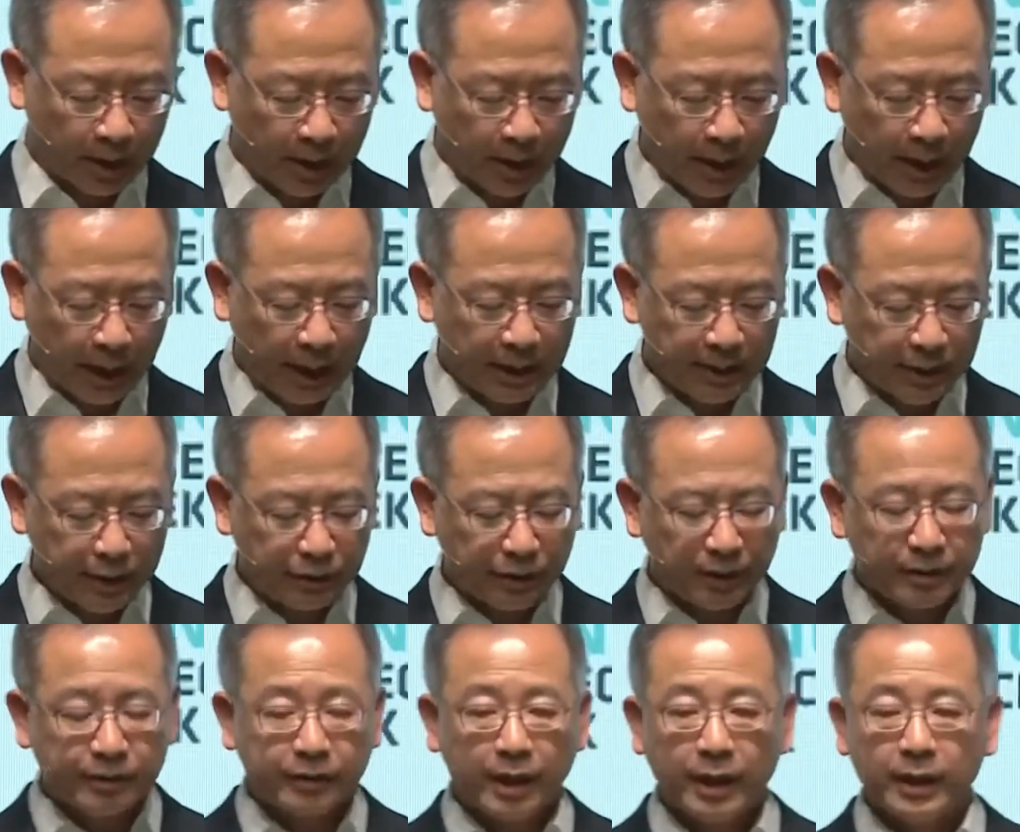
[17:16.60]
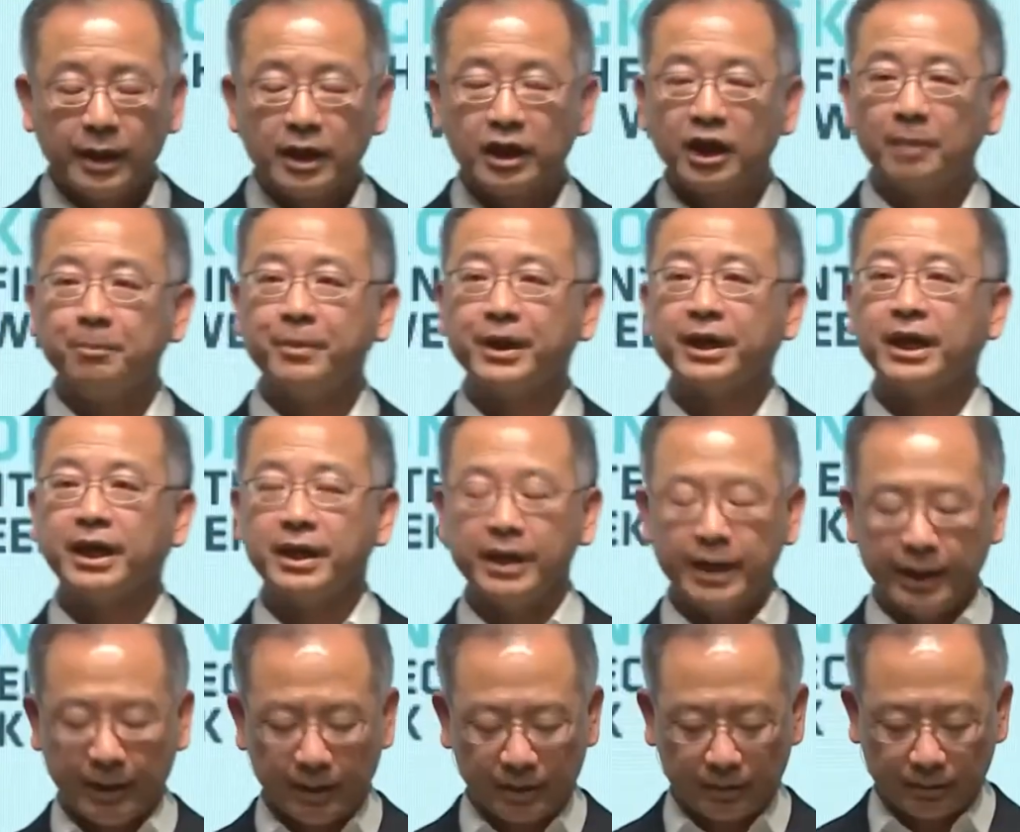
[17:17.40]
And as I said at the
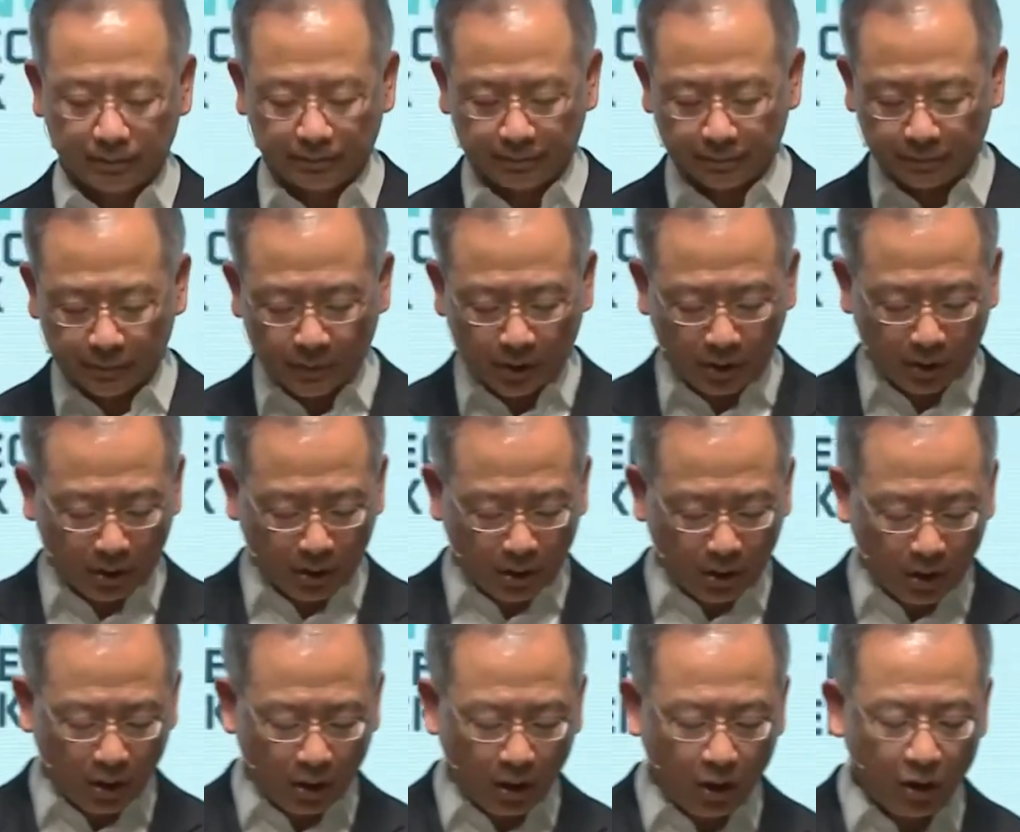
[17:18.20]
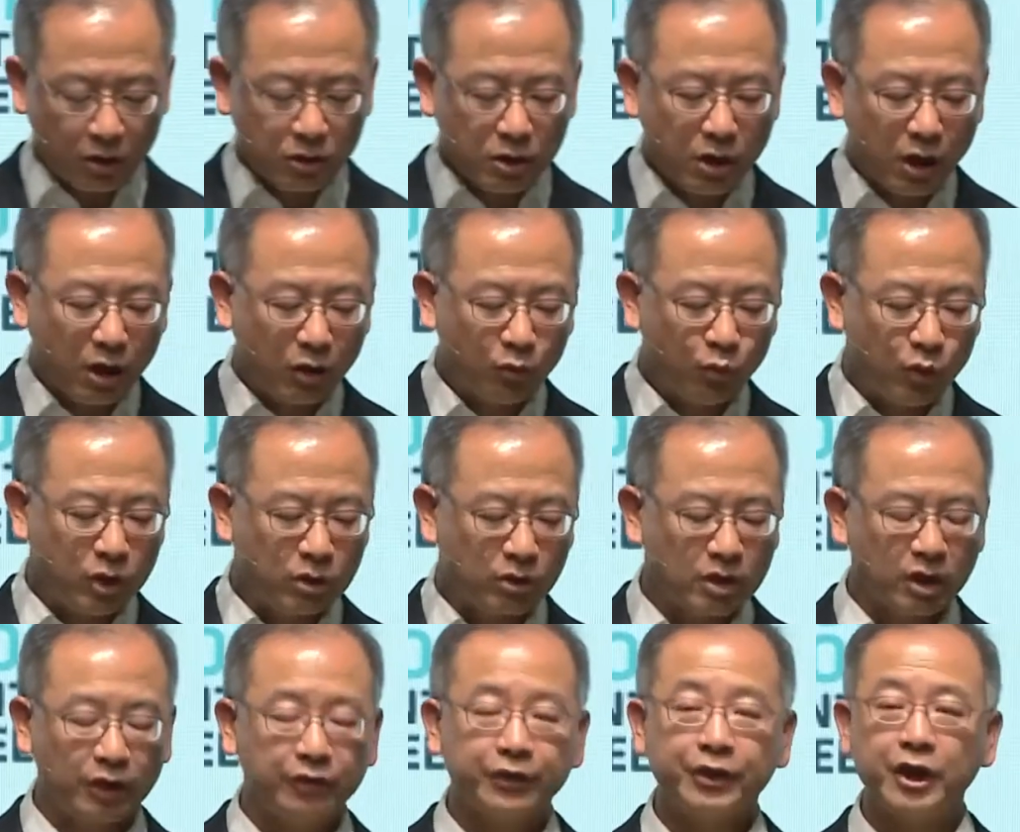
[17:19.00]
beginning, Hong Kong will
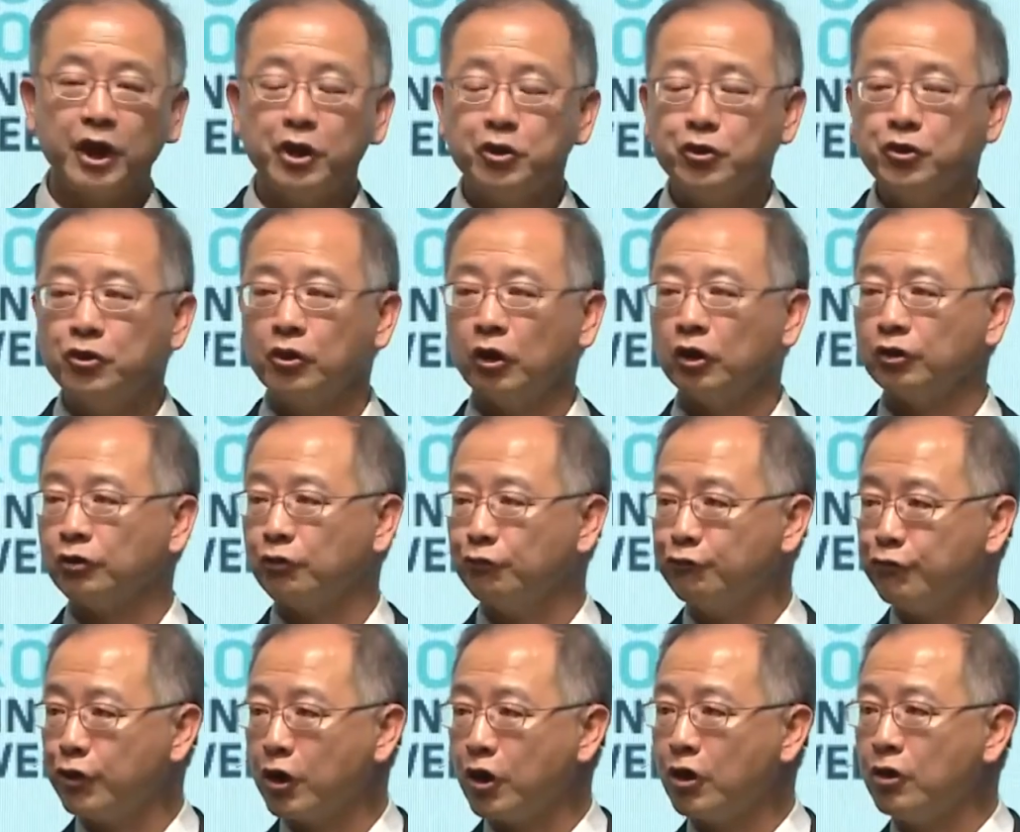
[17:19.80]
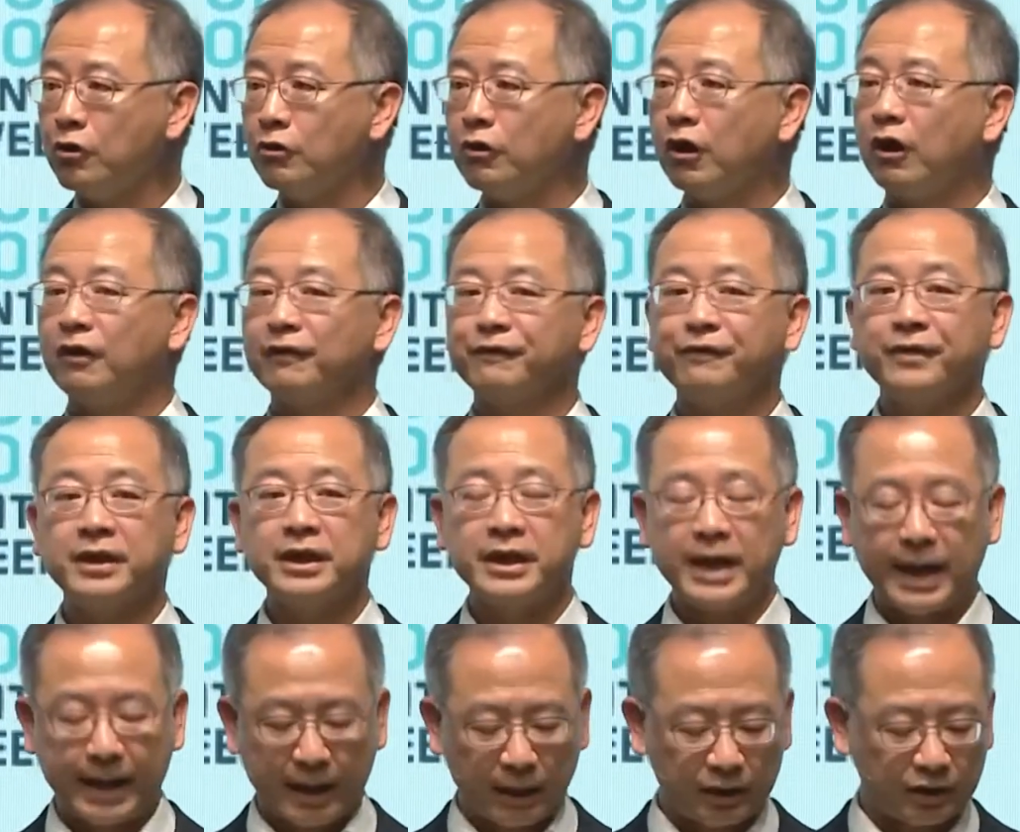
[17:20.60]
continue on the road of
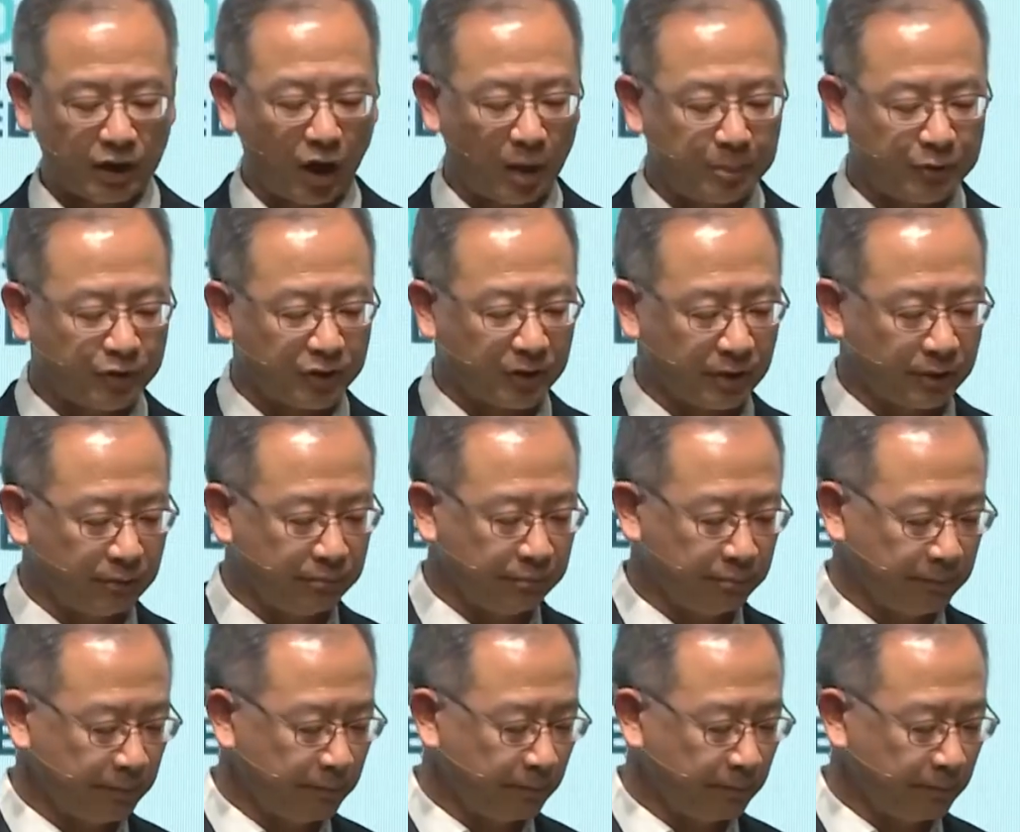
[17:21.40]
FinTech adoption.